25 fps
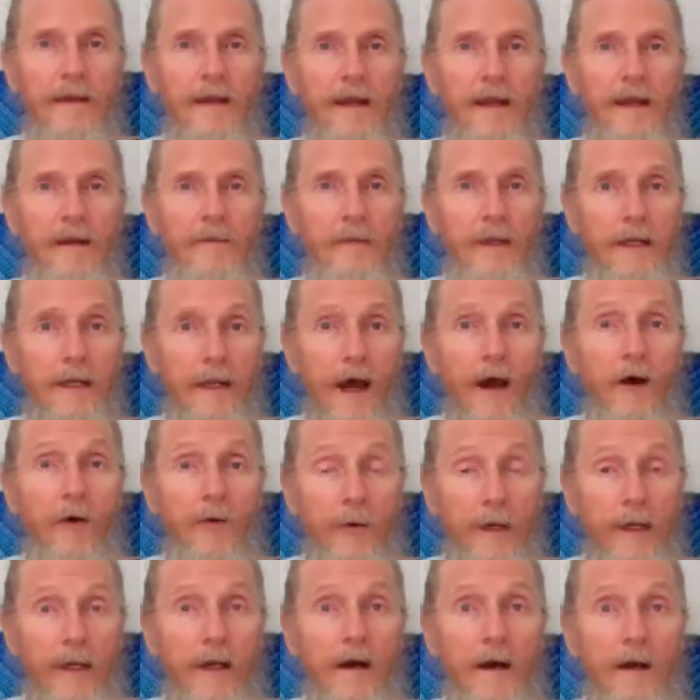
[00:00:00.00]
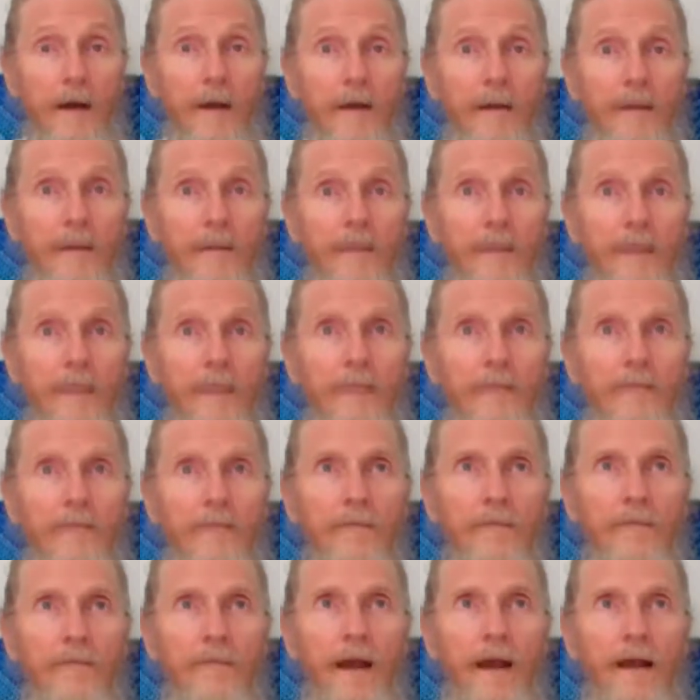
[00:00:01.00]
Eh, but now we are.
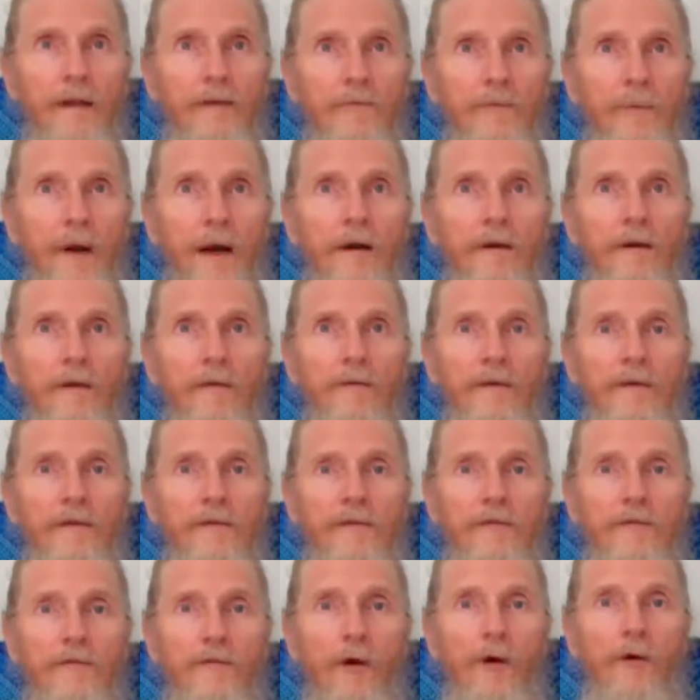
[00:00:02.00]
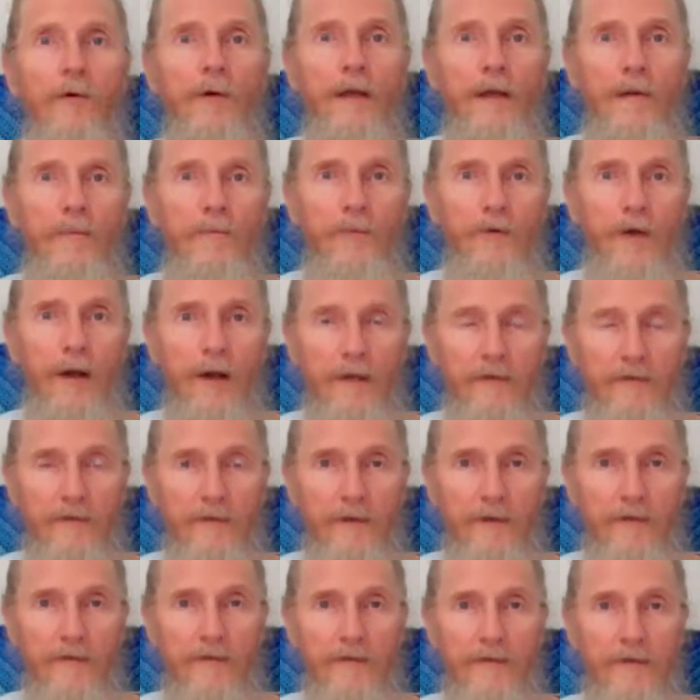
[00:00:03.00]
As part of this growing
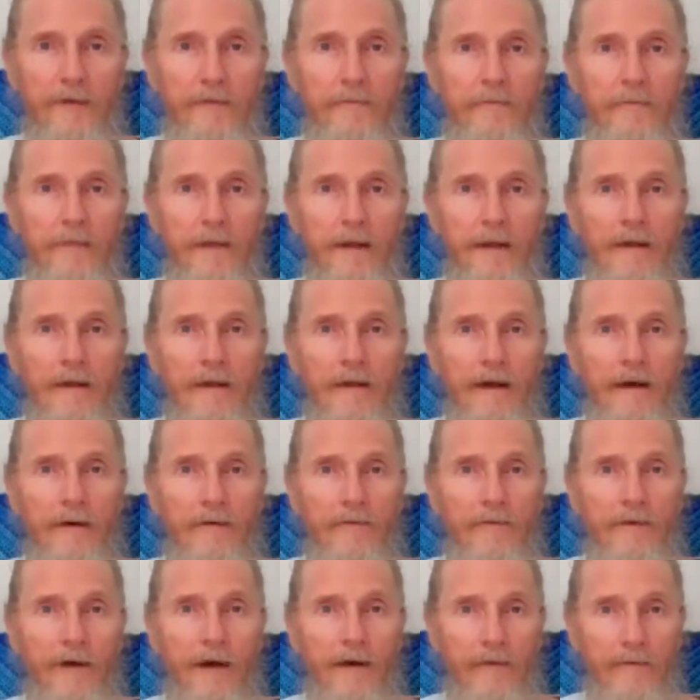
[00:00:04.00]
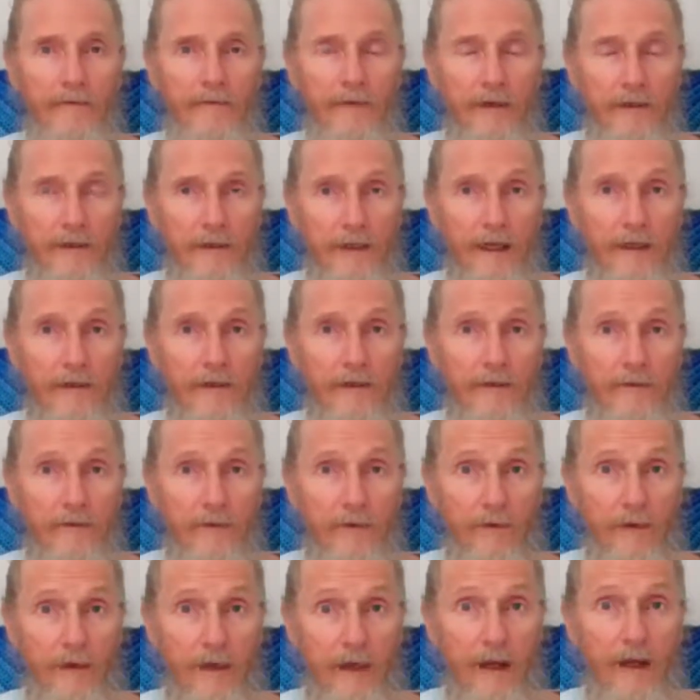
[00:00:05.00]
process of, of attaining to
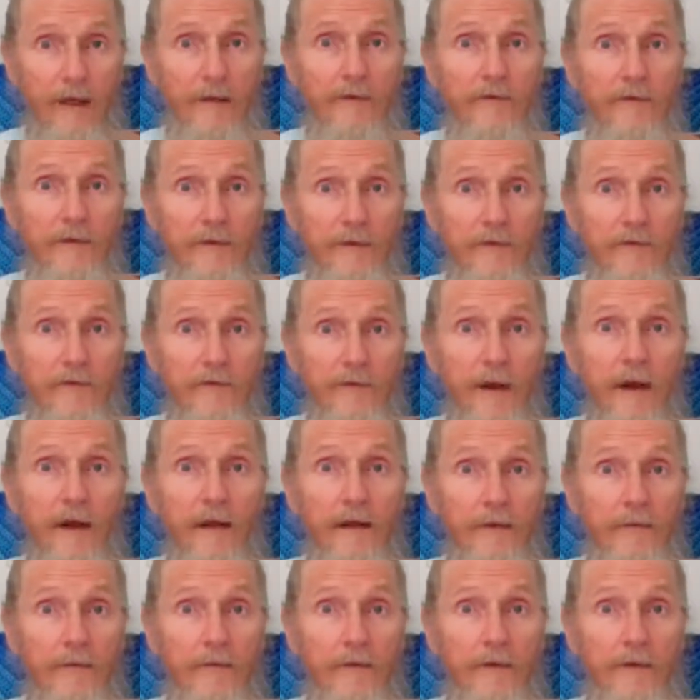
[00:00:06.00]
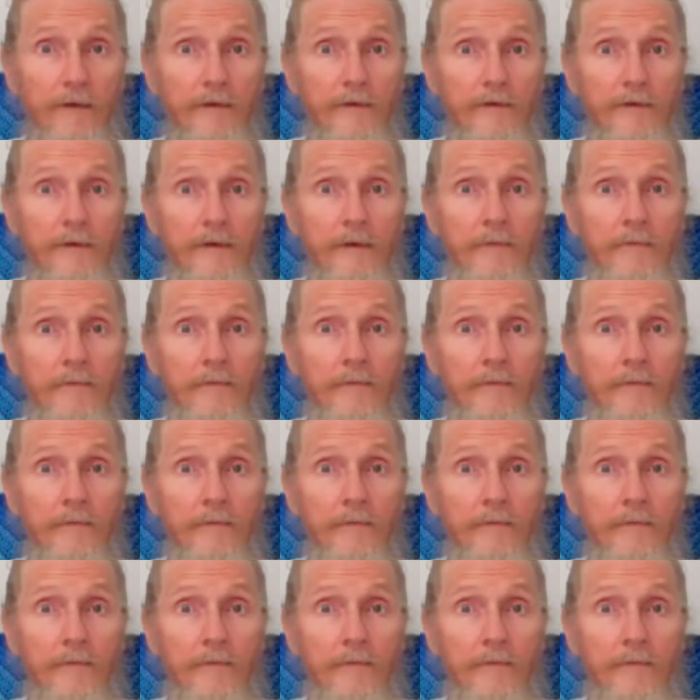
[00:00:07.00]
the Es inside of us,